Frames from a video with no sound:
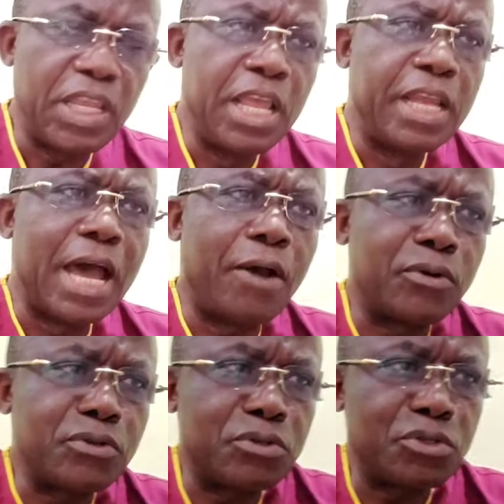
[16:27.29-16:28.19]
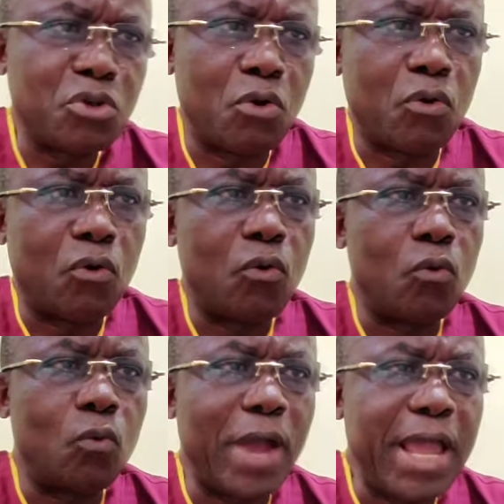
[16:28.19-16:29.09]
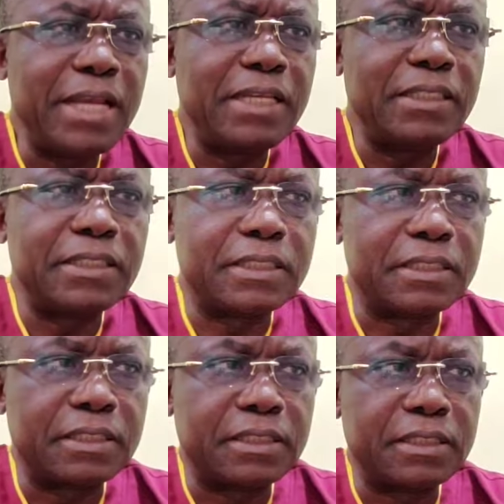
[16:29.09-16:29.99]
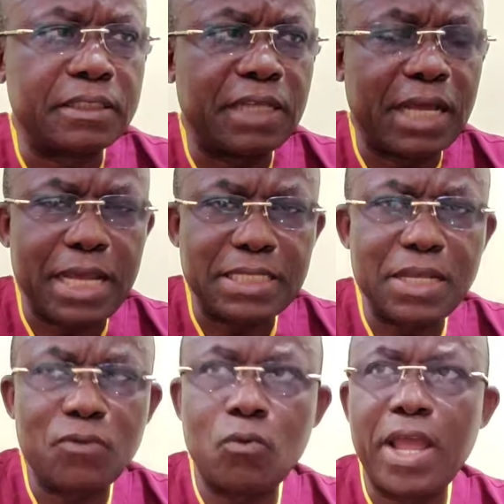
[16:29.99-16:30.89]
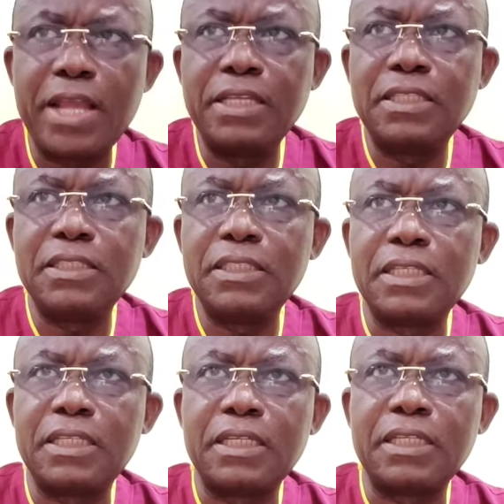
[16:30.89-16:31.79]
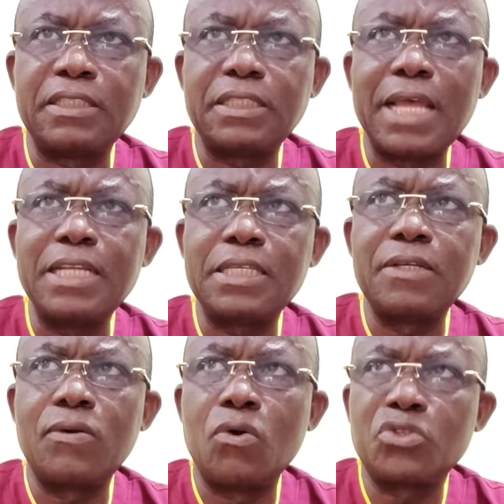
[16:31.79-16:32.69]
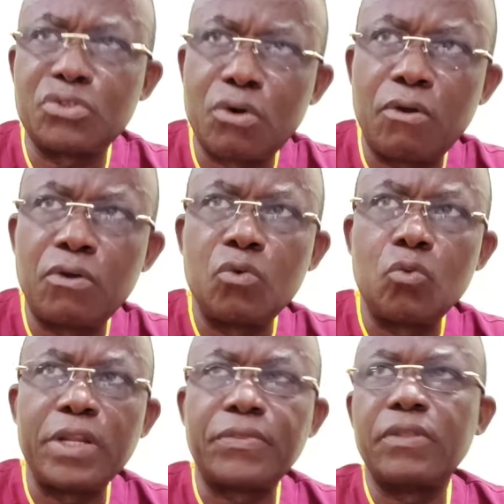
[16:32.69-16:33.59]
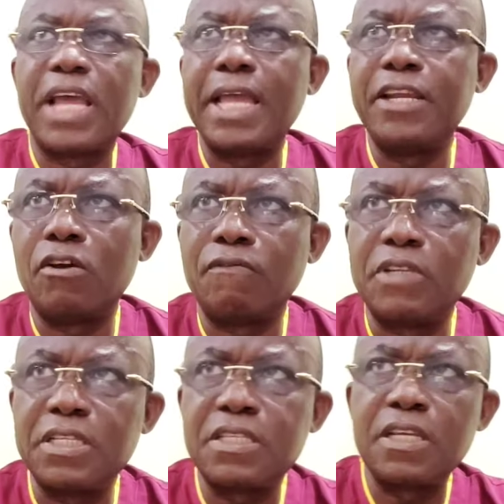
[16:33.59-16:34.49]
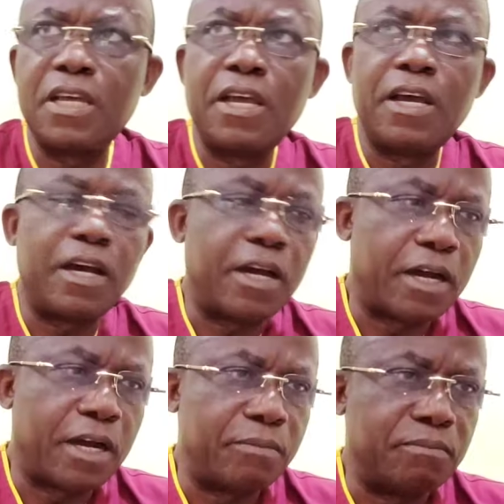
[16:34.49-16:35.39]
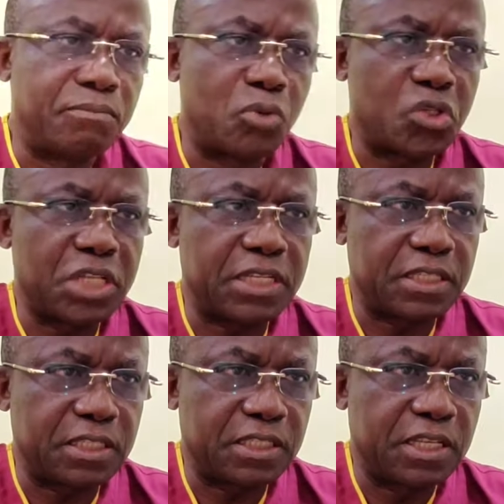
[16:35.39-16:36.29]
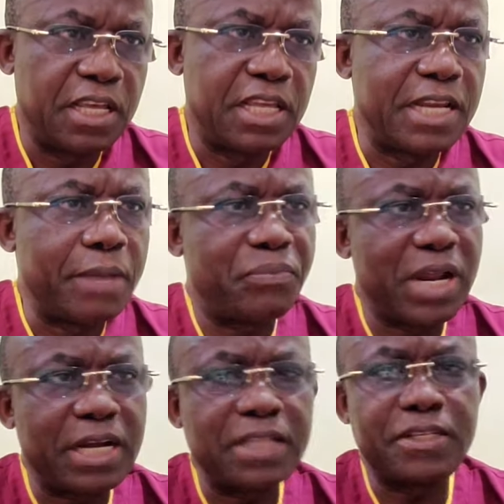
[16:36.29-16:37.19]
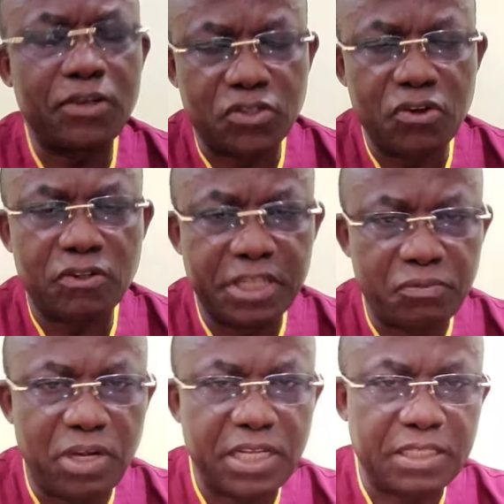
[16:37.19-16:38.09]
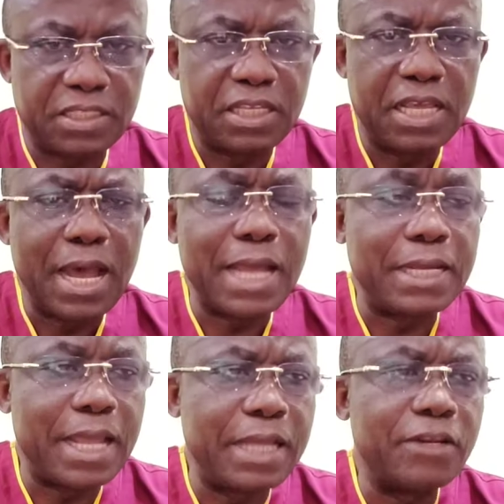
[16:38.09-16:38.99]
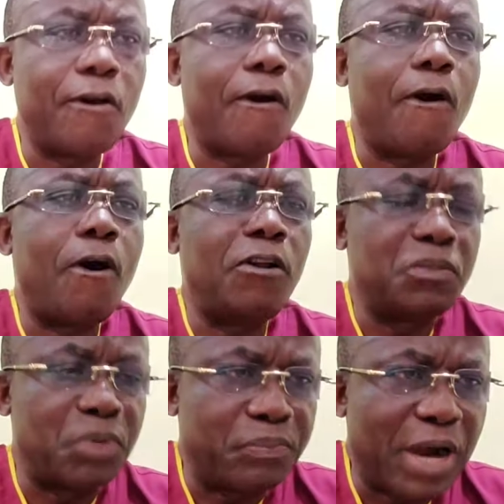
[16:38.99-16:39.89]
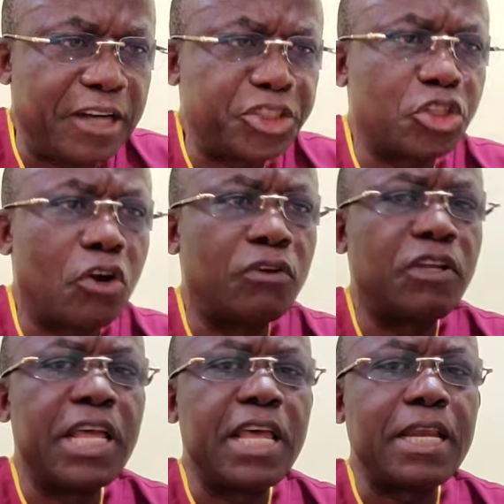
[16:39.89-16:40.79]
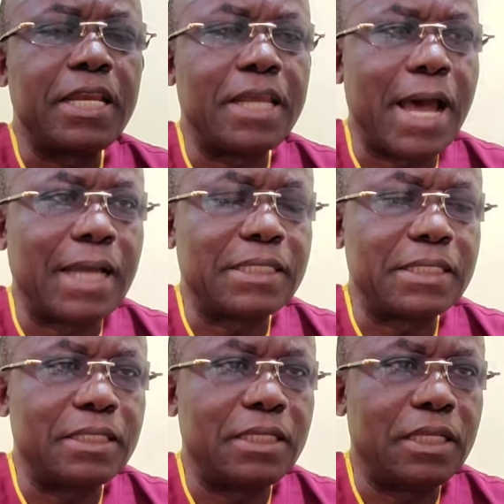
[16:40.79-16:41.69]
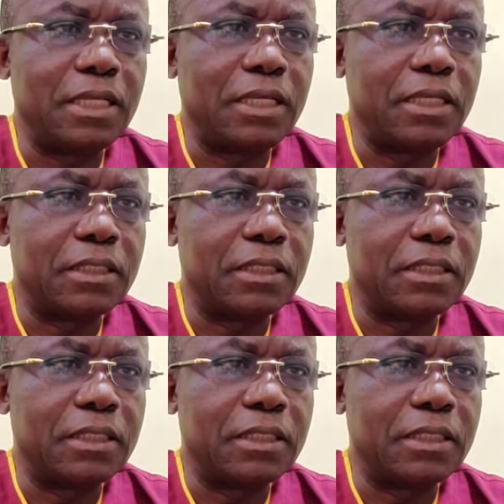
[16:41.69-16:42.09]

Now, so when, like I said, when anything goes wrong with any of these processes, then pregnancy does not take place. And then all the preparation that the